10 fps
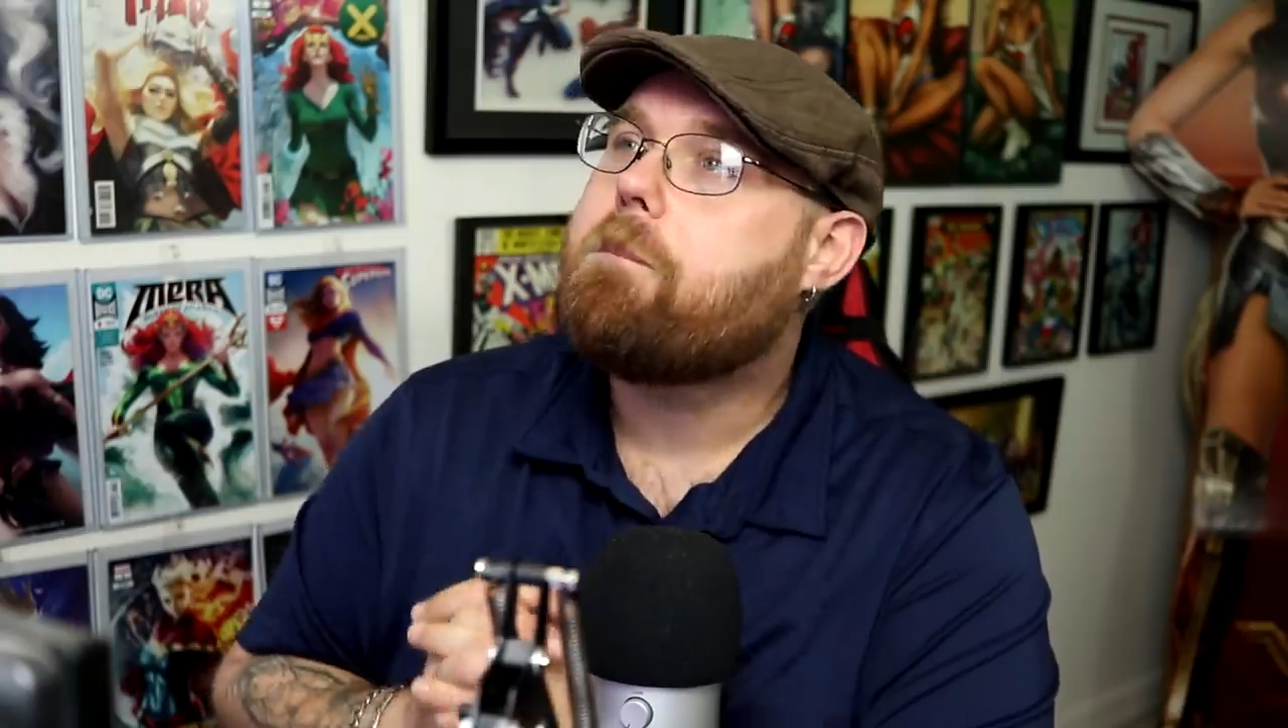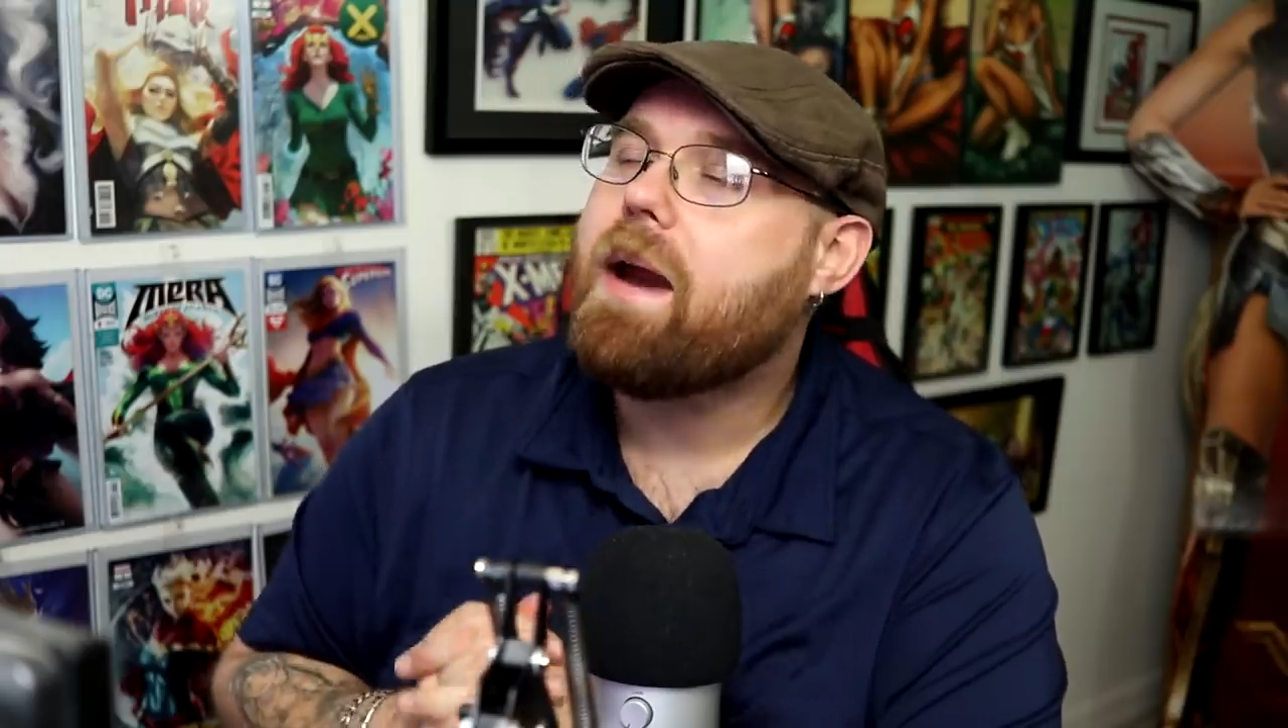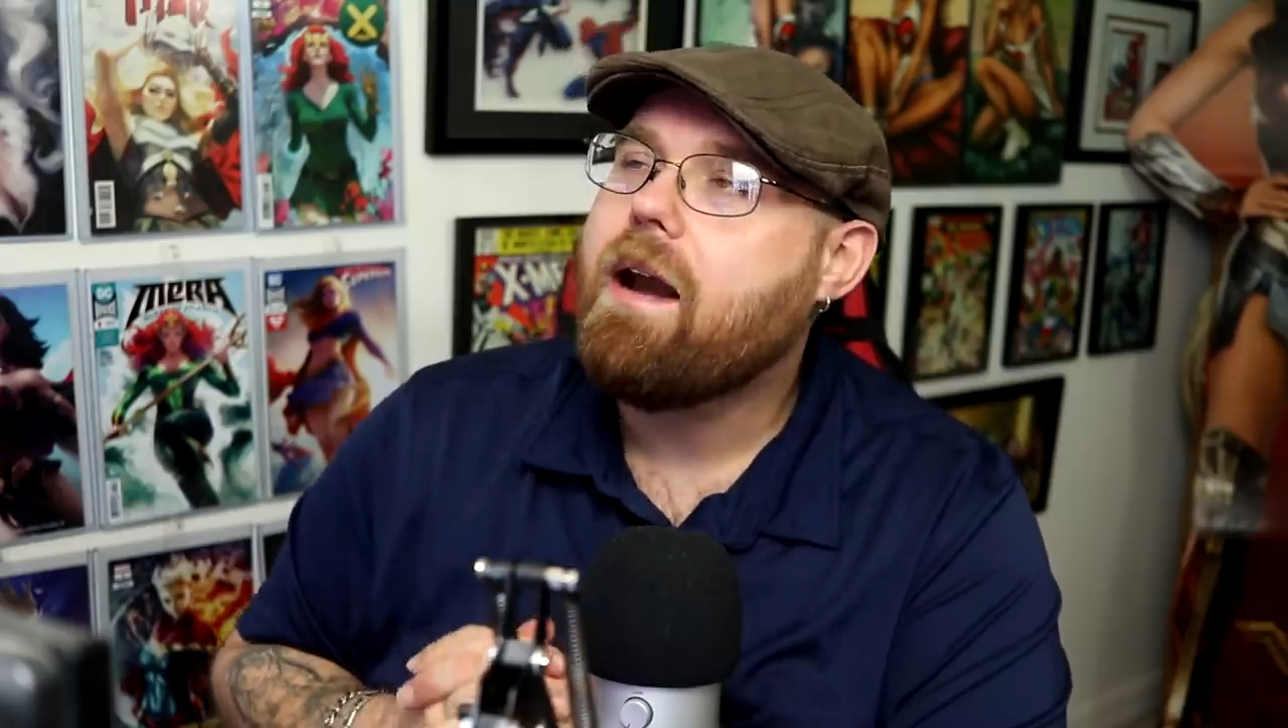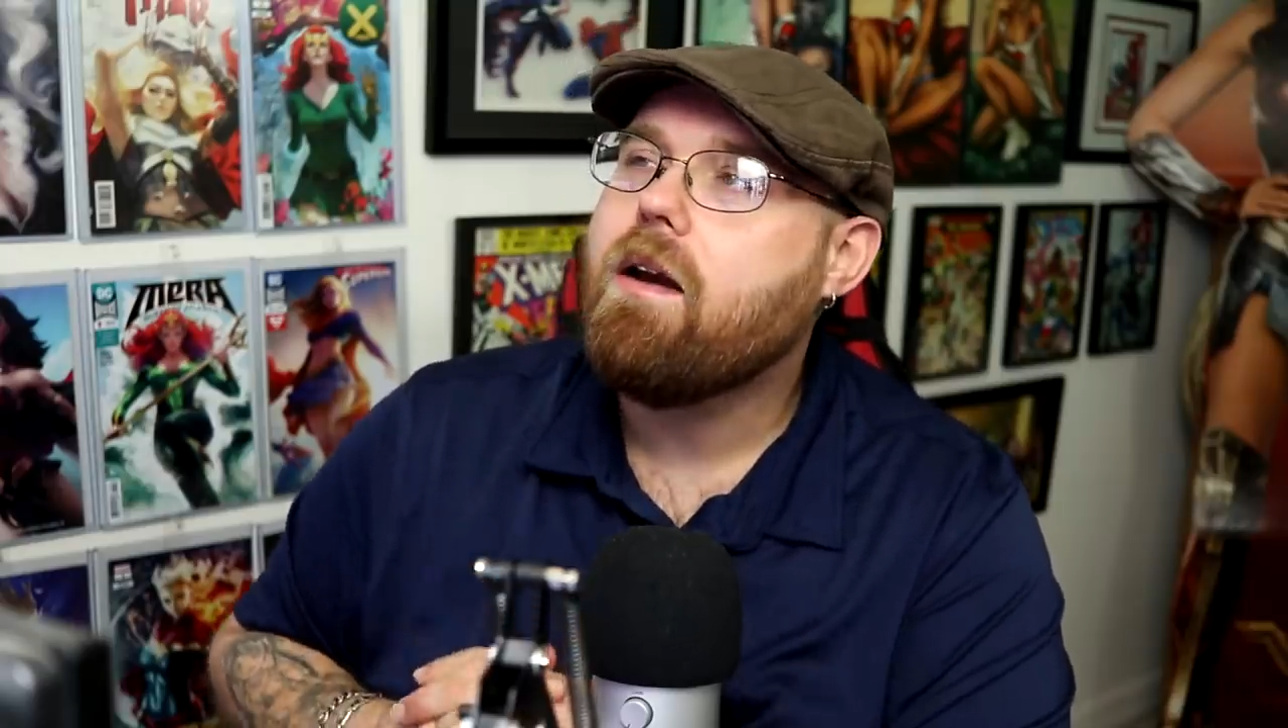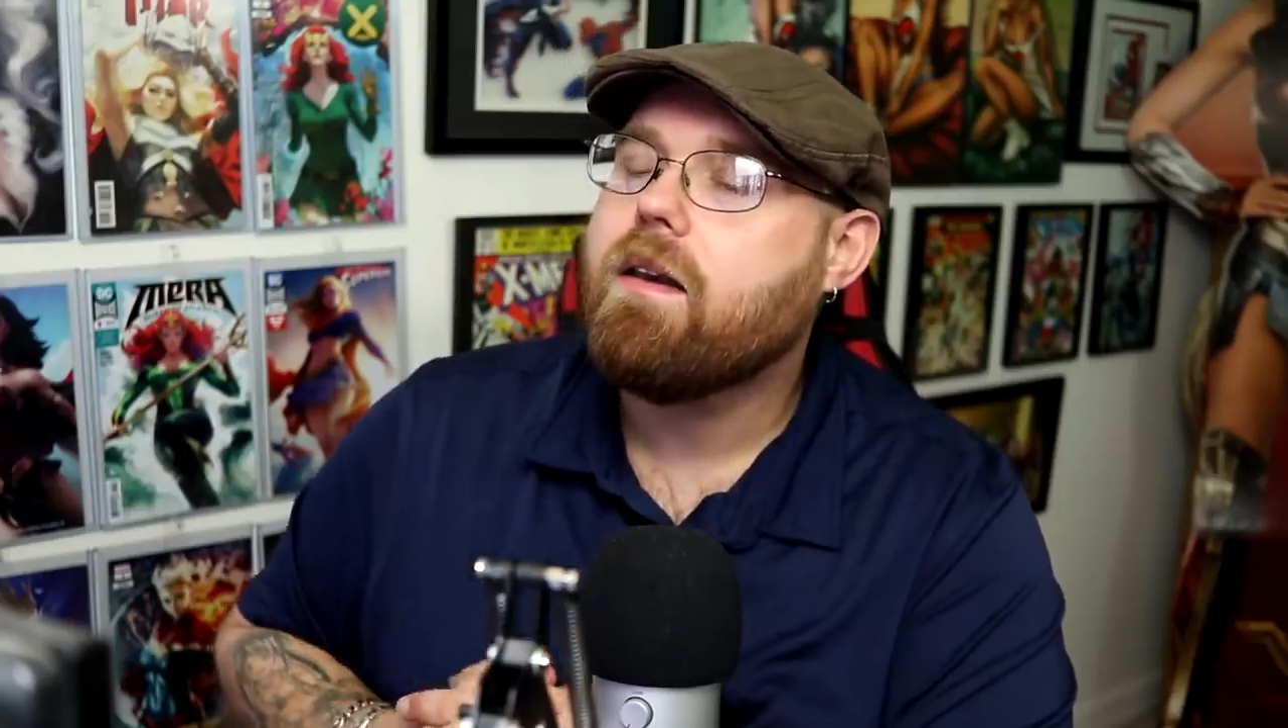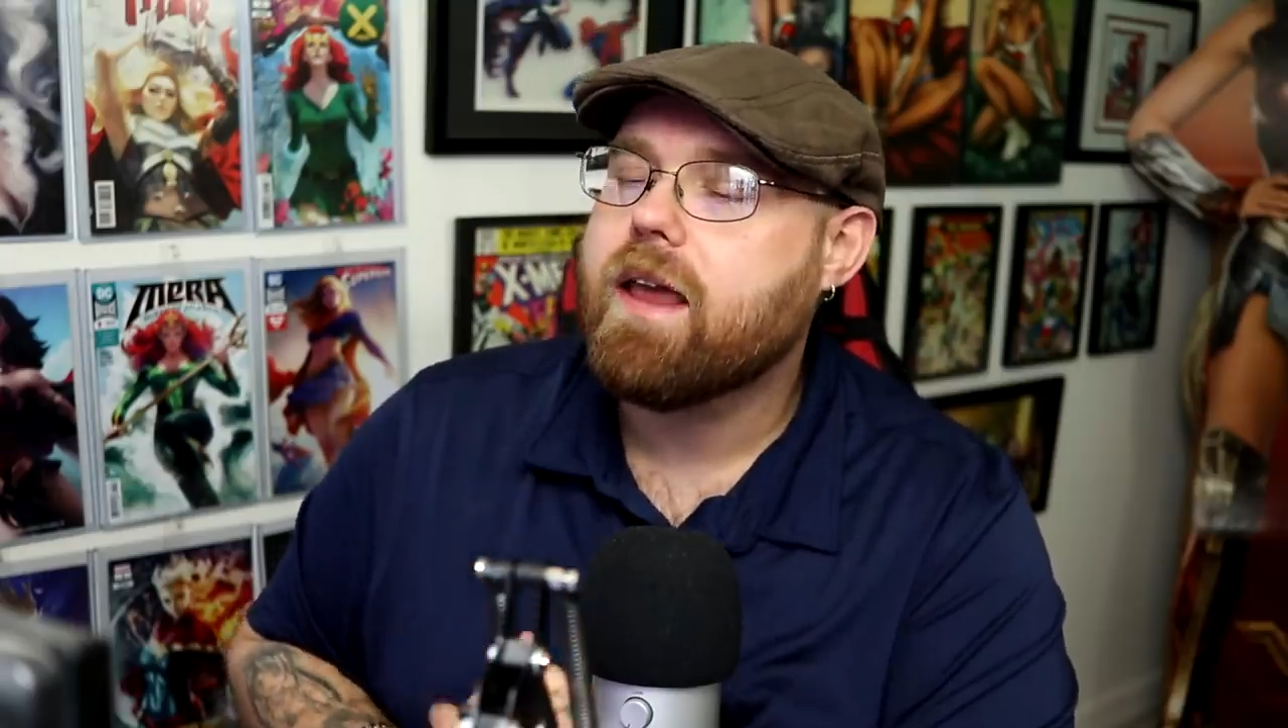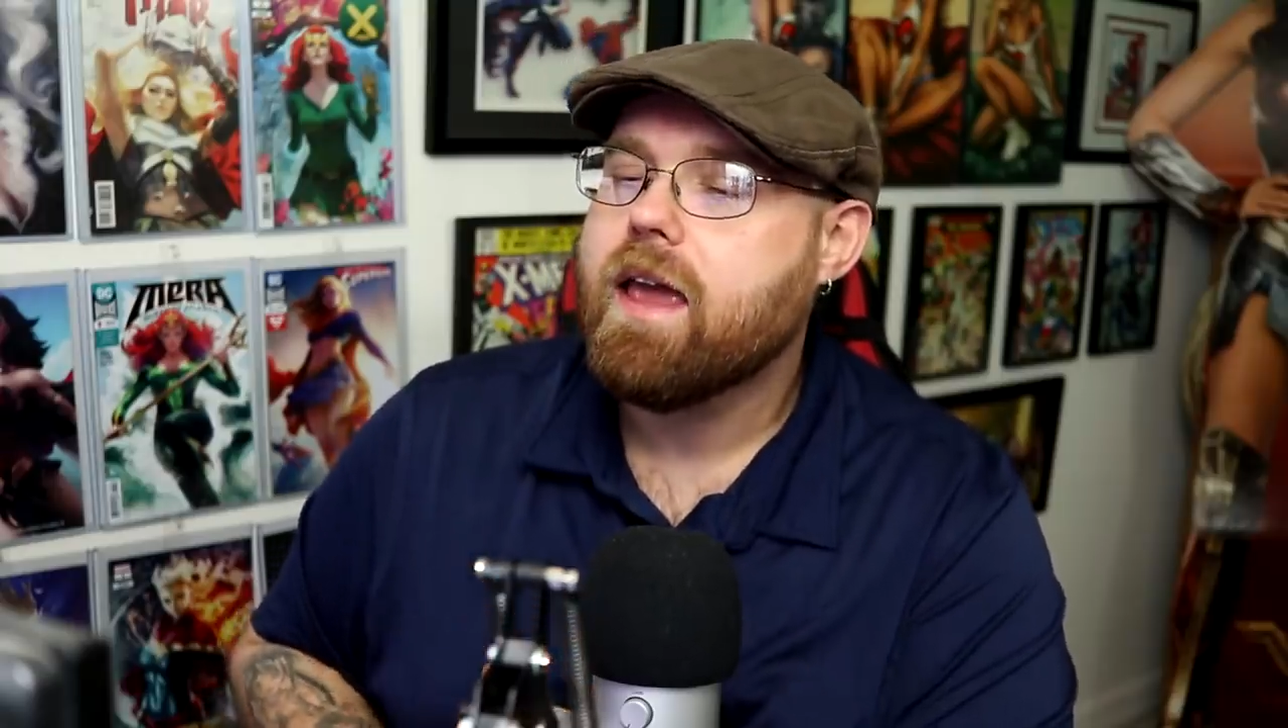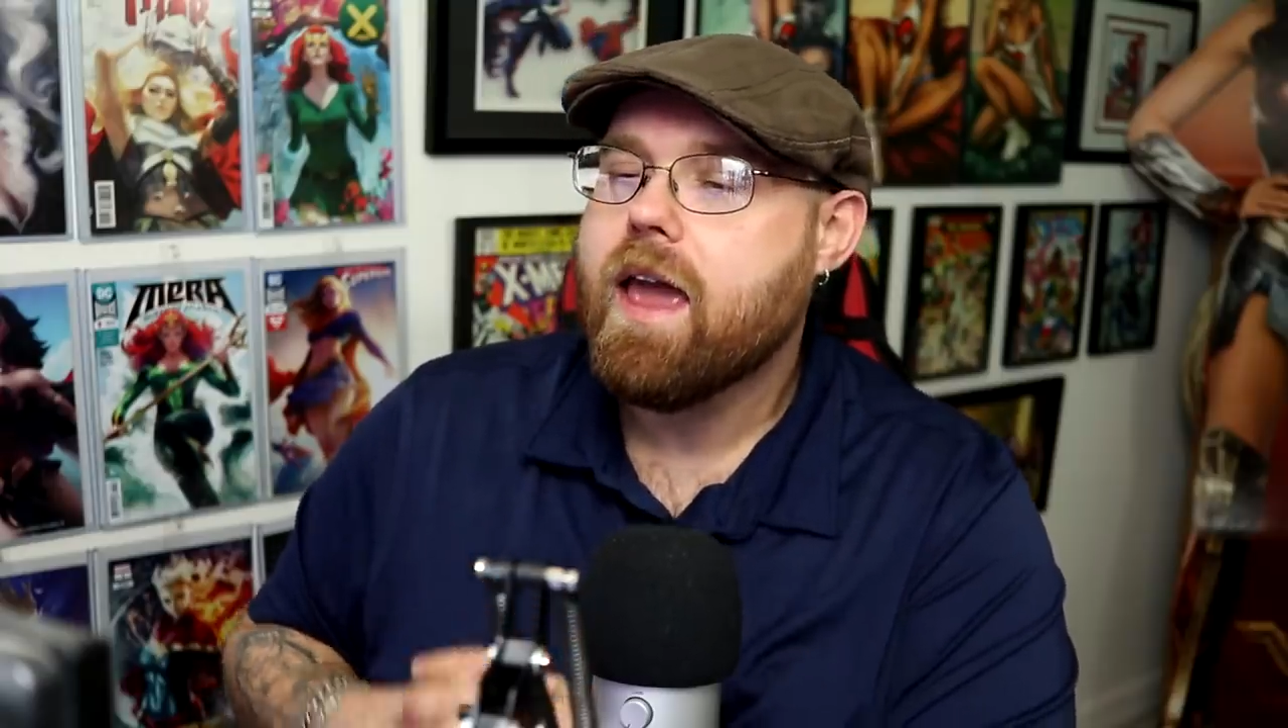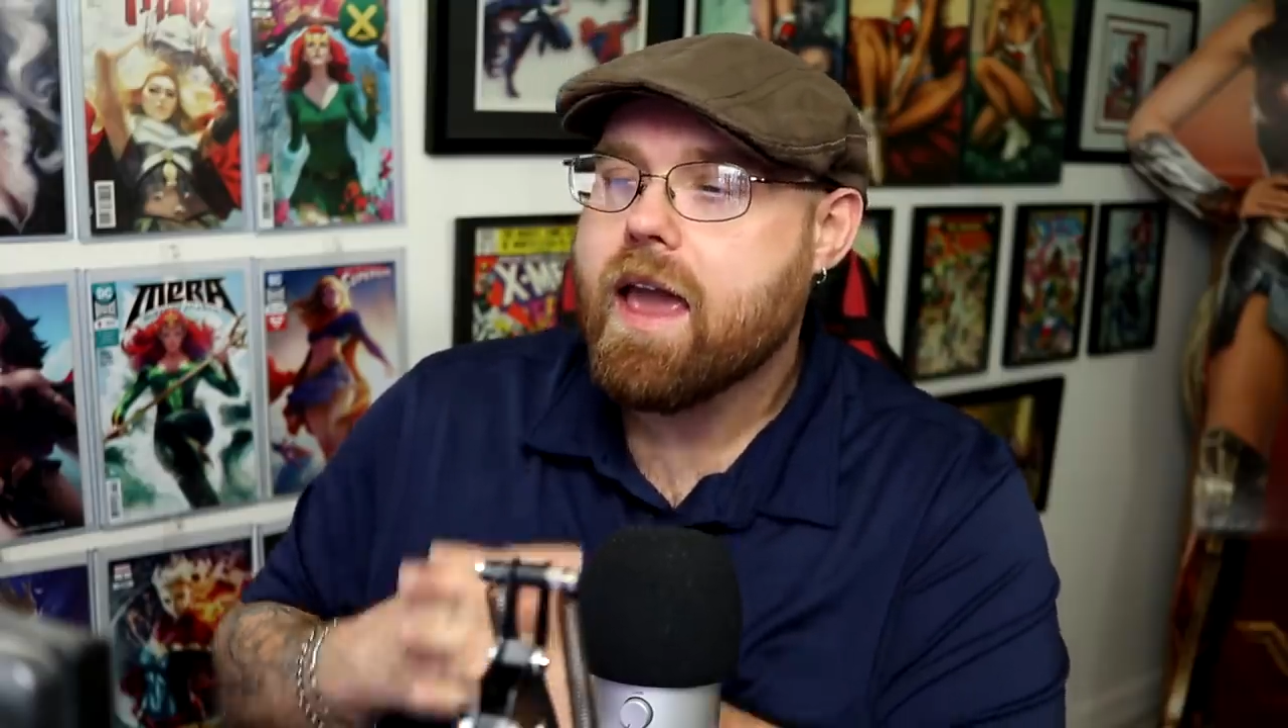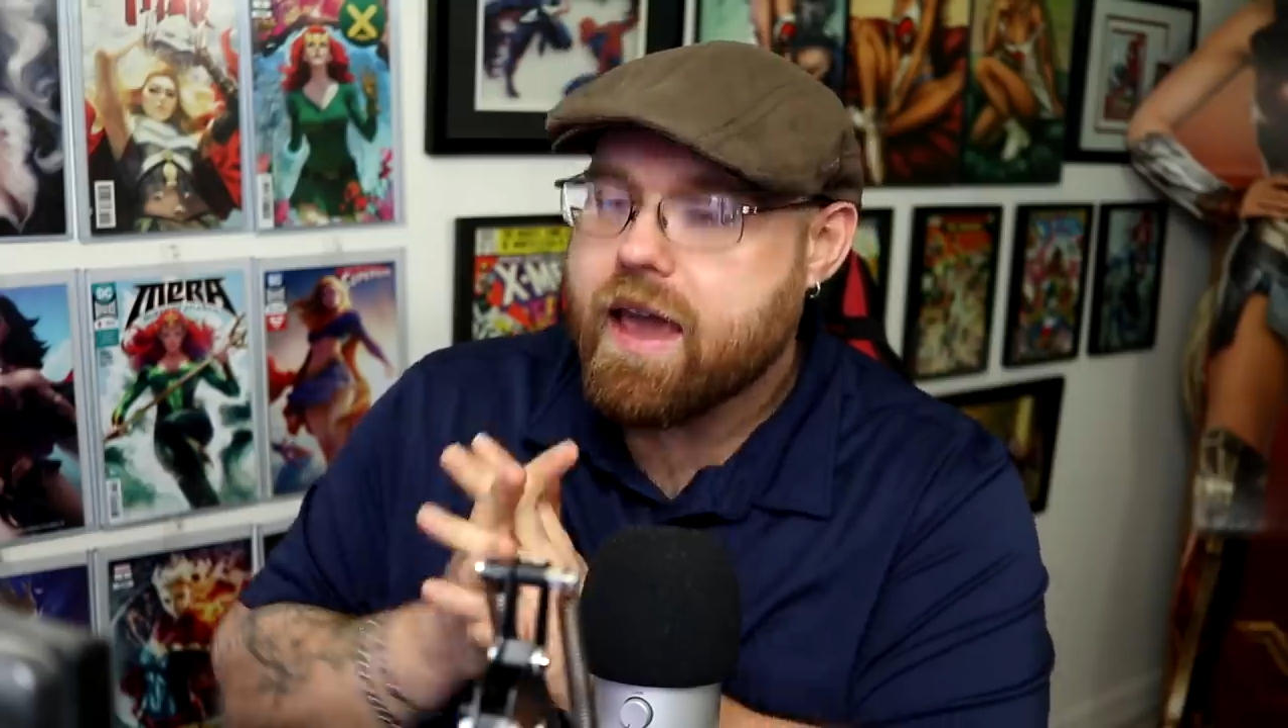apparently